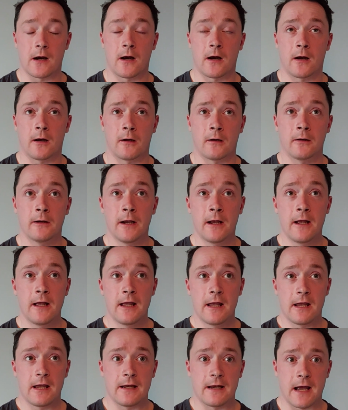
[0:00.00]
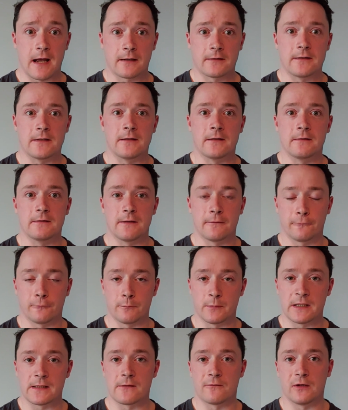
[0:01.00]
are enacting
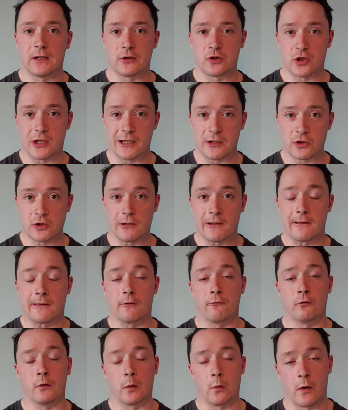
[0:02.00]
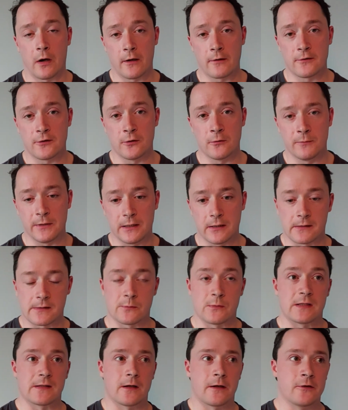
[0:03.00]
different bits of legislation that they're required to because
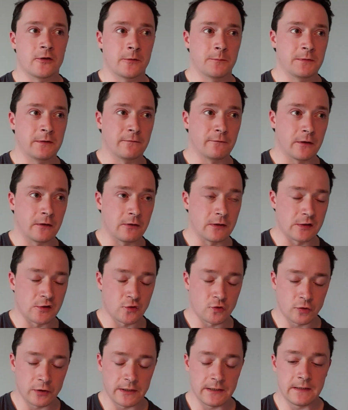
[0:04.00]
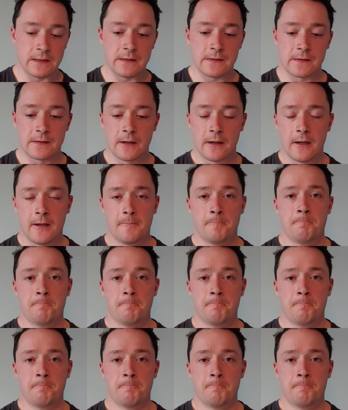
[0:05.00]
we signed up to various treaties.